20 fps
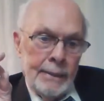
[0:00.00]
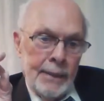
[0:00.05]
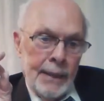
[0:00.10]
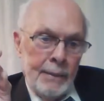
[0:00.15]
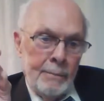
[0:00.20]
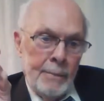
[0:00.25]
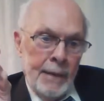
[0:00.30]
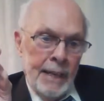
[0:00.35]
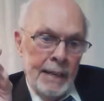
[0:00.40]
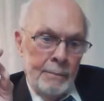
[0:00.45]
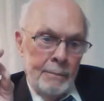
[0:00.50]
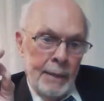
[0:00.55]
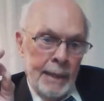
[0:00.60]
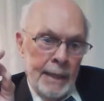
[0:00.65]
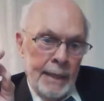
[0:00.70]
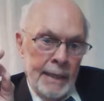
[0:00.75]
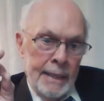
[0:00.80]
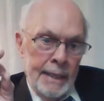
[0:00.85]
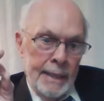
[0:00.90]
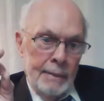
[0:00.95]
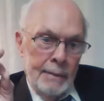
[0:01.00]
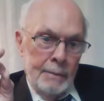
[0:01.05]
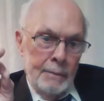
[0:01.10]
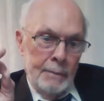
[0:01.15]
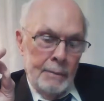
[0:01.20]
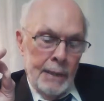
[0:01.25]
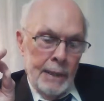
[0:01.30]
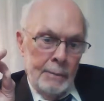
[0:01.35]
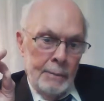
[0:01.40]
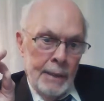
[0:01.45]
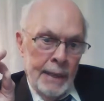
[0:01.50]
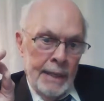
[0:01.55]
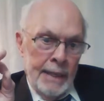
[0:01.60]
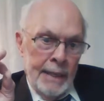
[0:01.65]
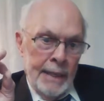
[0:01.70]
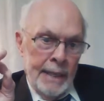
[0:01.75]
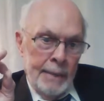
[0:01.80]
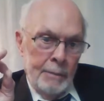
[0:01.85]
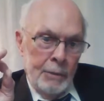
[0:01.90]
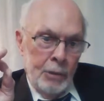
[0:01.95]
They may name
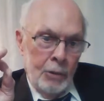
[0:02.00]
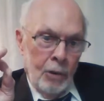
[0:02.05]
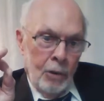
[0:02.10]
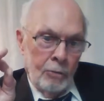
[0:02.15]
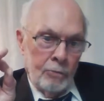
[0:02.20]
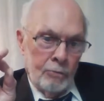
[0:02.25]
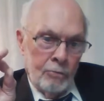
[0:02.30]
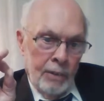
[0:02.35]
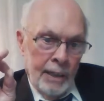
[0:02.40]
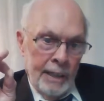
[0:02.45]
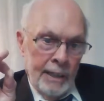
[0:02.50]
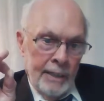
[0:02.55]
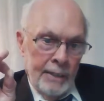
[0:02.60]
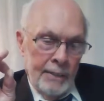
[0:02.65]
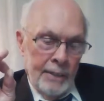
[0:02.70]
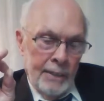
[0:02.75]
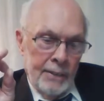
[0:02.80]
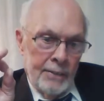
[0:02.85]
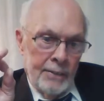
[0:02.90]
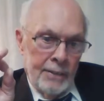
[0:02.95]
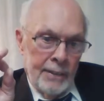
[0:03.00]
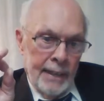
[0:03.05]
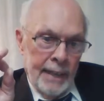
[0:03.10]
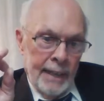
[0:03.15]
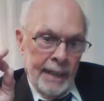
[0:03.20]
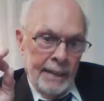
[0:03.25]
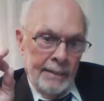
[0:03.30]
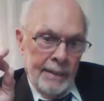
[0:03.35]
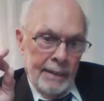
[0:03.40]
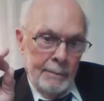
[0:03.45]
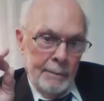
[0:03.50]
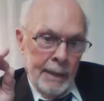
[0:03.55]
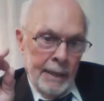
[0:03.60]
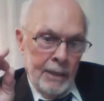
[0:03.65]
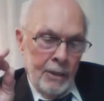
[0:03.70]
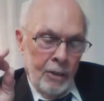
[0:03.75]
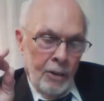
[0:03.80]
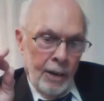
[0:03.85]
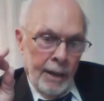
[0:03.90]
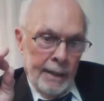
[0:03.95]
the alt-right in this ad, they
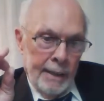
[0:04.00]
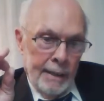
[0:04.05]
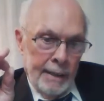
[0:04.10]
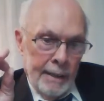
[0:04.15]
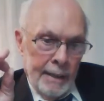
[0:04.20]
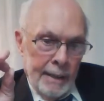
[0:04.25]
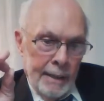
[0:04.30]
may not.